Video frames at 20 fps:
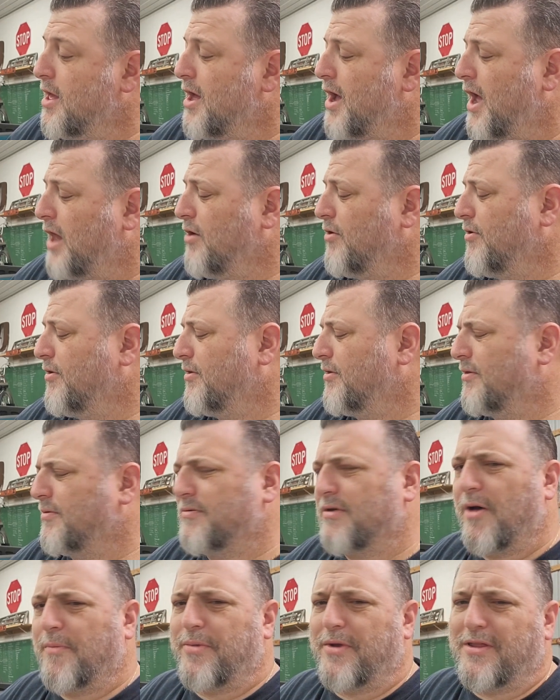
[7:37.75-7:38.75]
I know
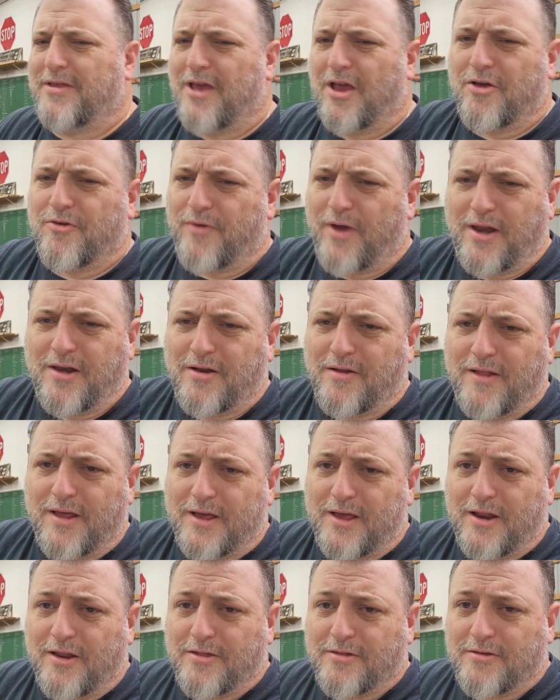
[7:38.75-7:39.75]
companies get graded on that
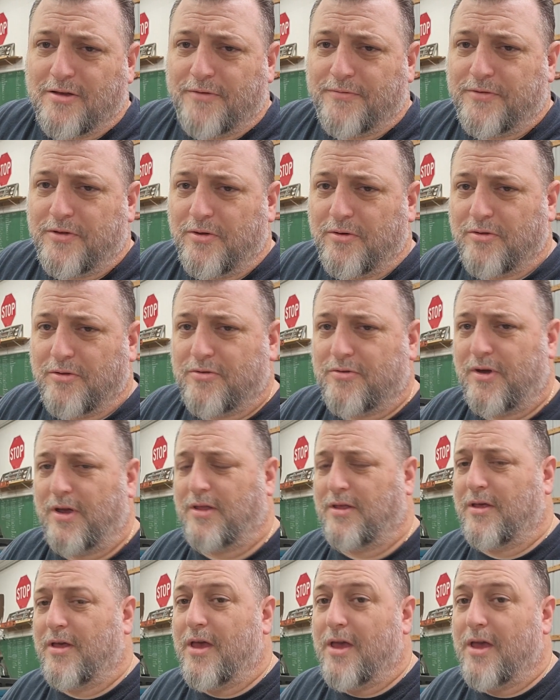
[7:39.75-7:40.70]
kind of stuff too. It's crazy.